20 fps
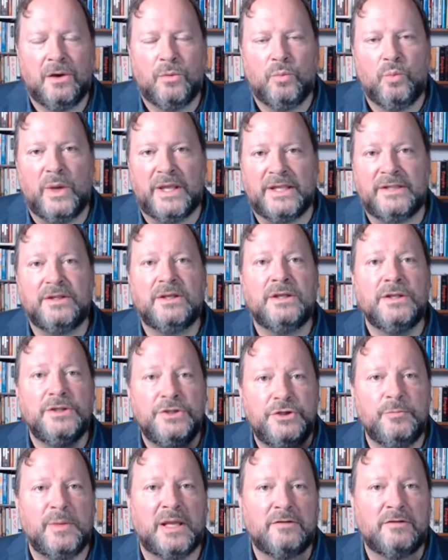with
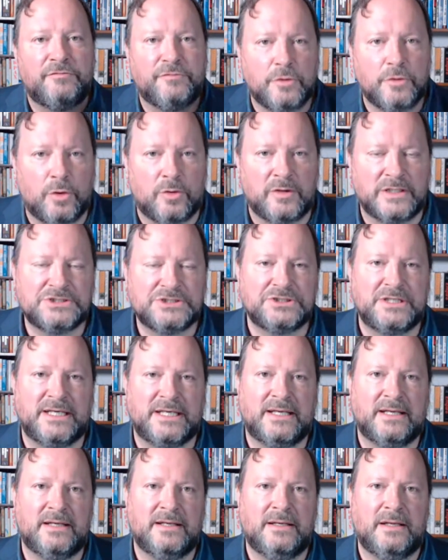human
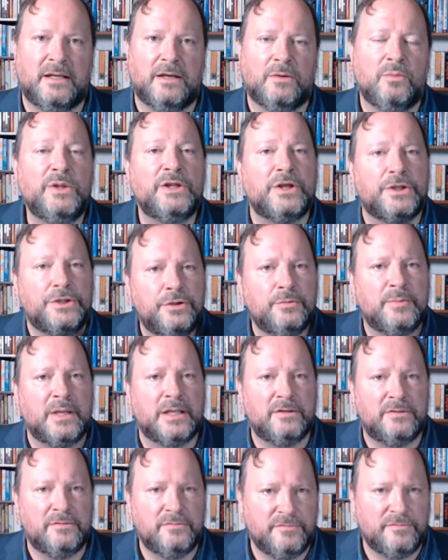flourishing, with a
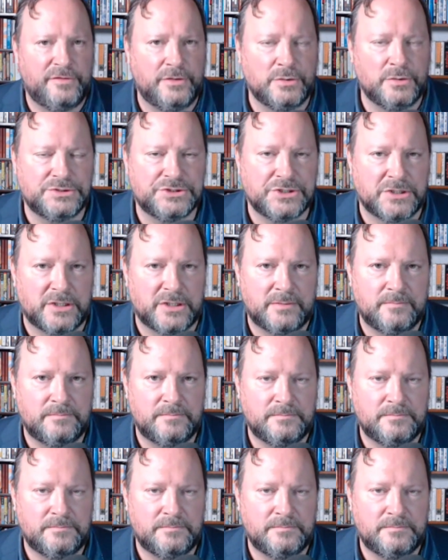human future.